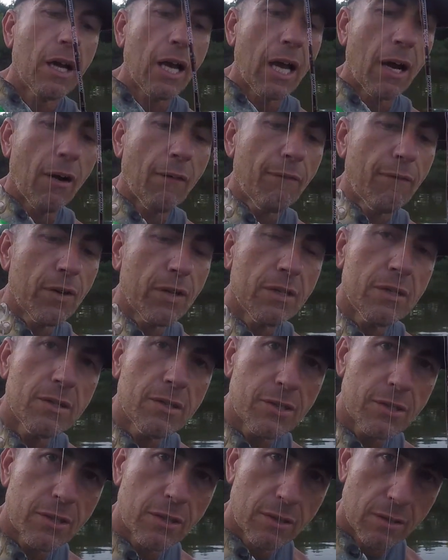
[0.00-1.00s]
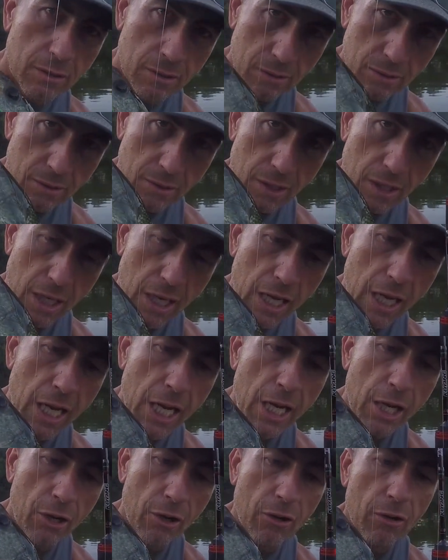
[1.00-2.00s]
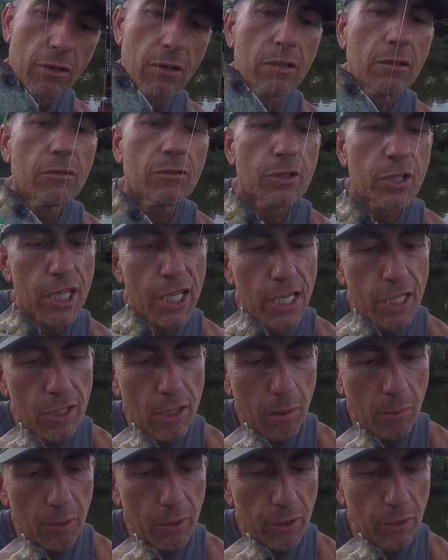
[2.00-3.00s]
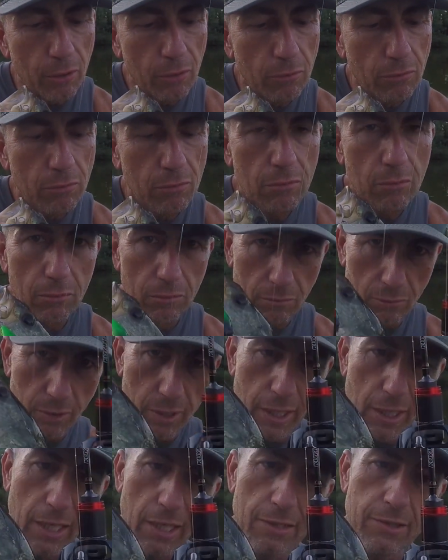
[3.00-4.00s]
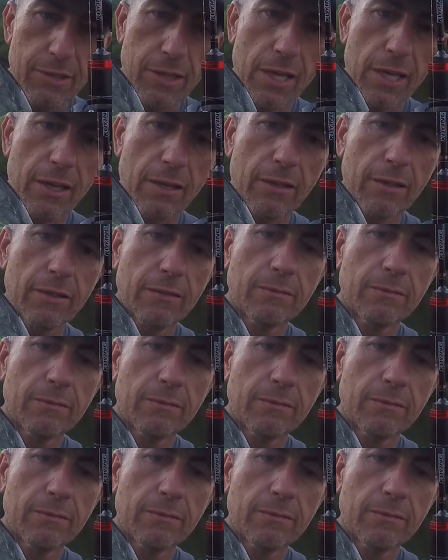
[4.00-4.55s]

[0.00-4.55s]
Alphas Air TW. What do you guys think?